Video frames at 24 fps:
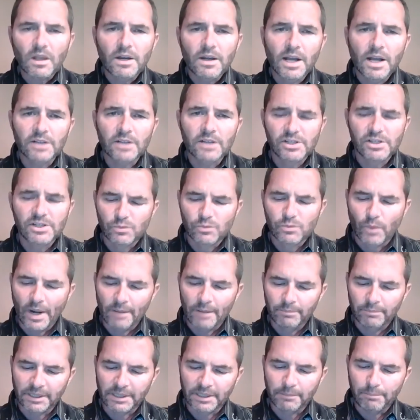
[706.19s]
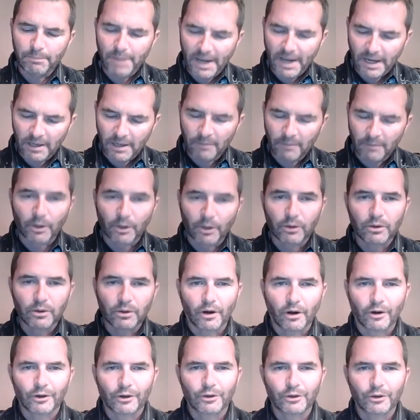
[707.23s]
Next is Rambling Pam,
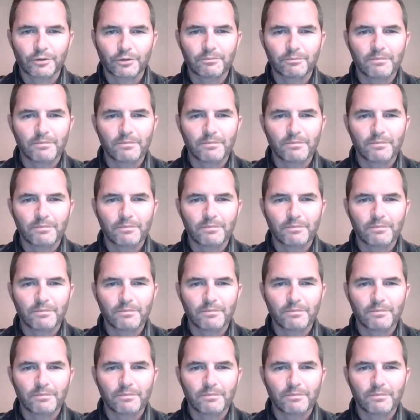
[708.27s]
our good